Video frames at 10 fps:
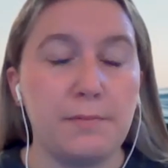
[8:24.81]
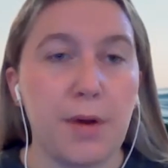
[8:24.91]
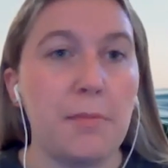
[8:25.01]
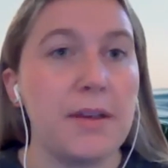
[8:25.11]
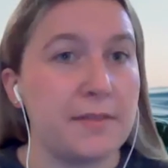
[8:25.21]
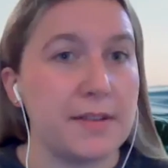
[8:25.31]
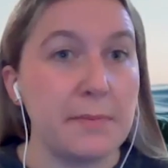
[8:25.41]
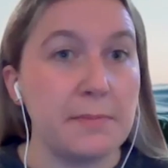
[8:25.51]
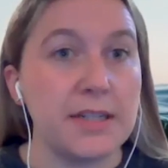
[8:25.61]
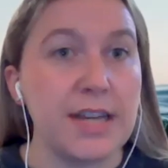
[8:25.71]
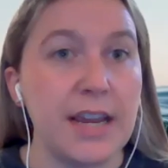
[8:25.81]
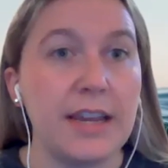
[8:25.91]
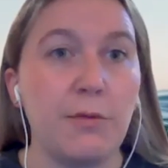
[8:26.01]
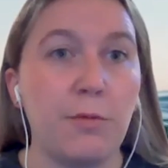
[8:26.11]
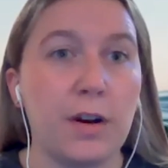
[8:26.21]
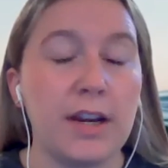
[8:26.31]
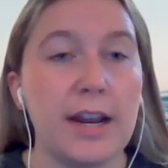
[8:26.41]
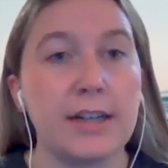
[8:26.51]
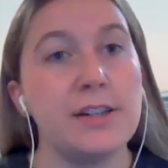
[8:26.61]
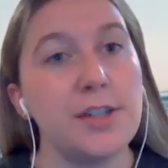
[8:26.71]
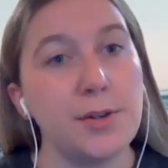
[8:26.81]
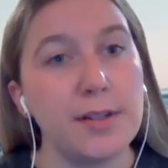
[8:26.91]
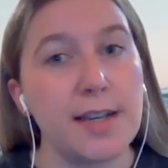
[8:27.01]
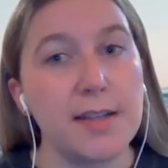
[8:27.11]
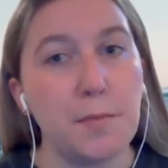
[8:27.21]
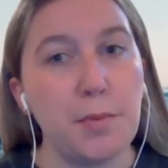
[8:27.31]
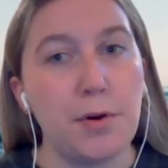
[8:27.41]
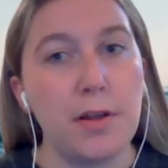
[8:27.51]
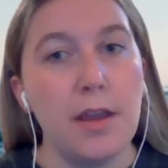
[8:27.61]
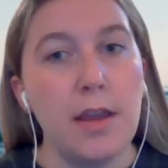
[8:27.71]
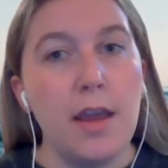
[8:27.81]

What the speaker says: probably have a septic tank connected to a cesspool.